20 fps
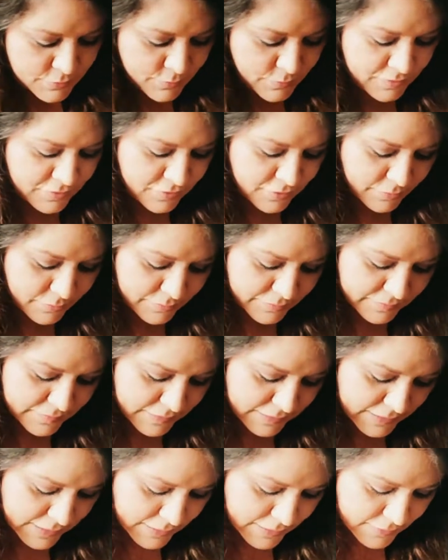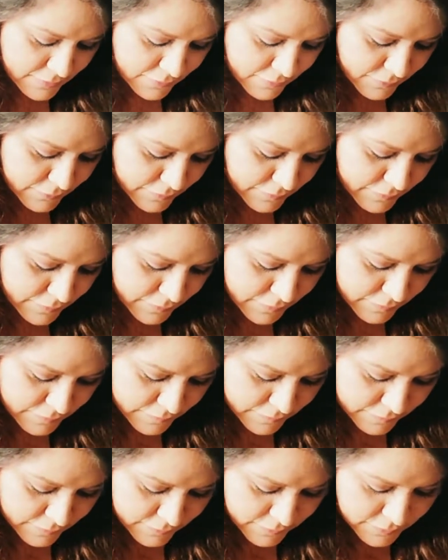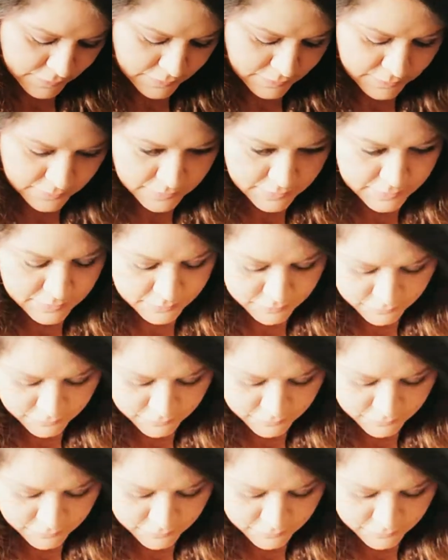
which I will stick onto the side here.